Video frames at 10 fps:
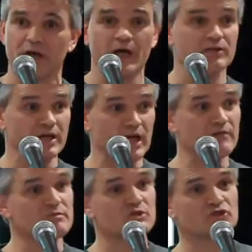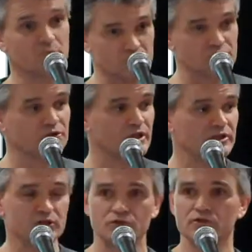And I gave him this
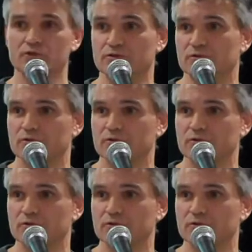opportunity to,